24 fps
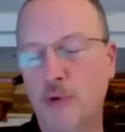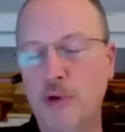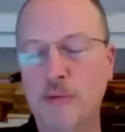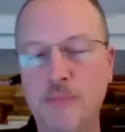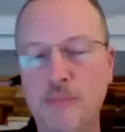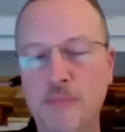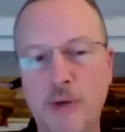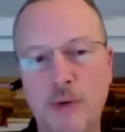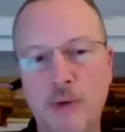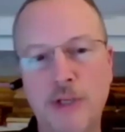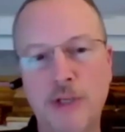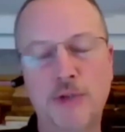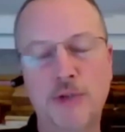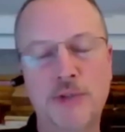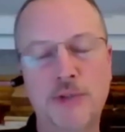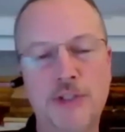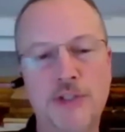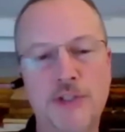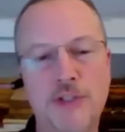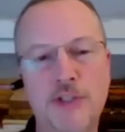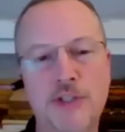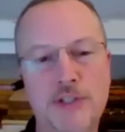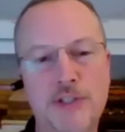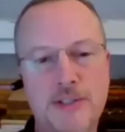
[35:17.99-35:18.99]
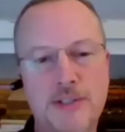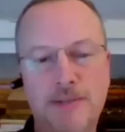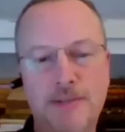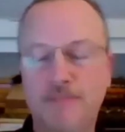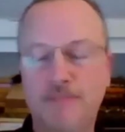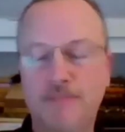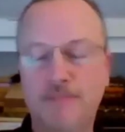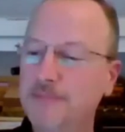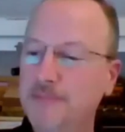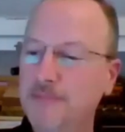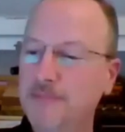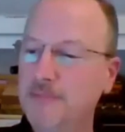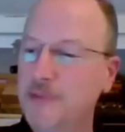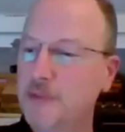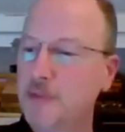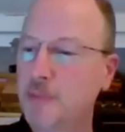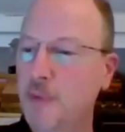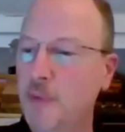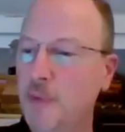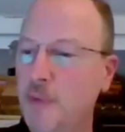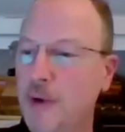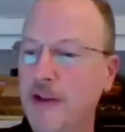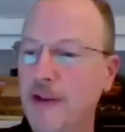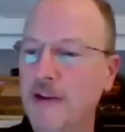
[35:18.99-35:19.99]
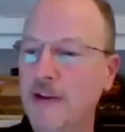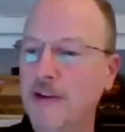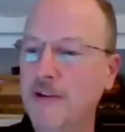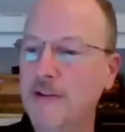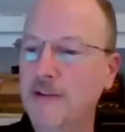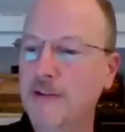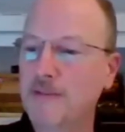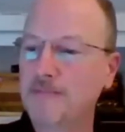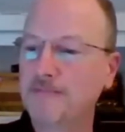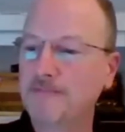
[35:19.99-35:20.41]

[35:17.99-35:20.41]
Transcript: component or is it just sporadic?